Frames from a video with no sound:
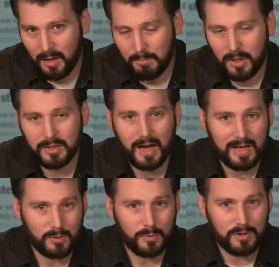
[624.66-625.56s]
But
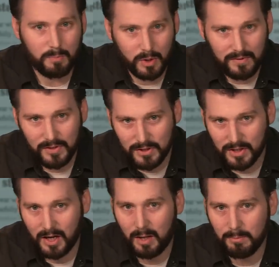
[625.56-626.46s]
as with the previous
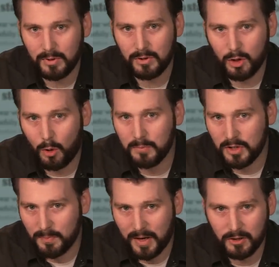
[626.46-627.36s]
incumbent, Tom
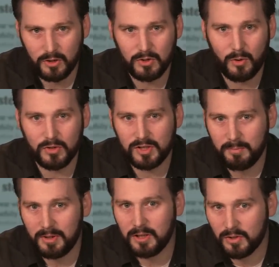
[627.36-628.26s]
Dispatch is not
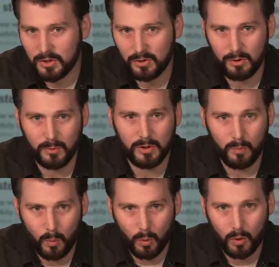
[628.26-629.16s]
simply concerned with the
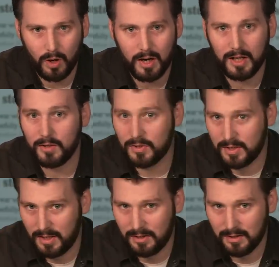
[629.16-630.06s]
war and the
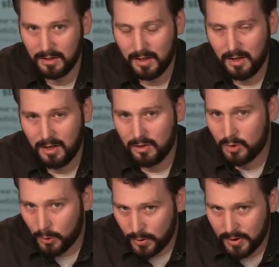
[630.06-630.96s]
state. In
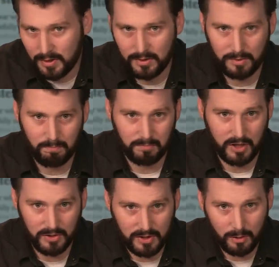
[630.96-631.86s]
truth, it has
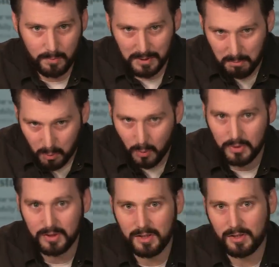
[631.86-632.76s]
considerably
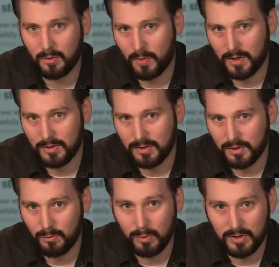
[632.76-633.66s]
broadened its horizons
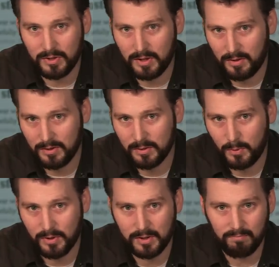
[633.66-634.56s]
in recent years
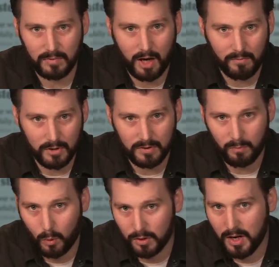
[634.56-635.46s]
with coverage of
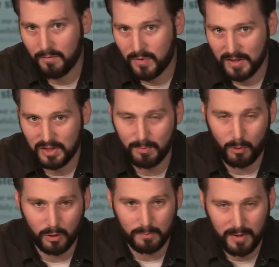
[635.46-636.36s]
what Francis
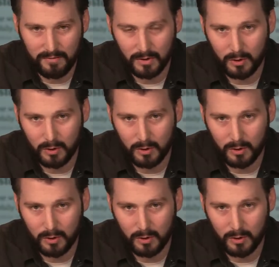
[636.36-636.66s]
Box Piven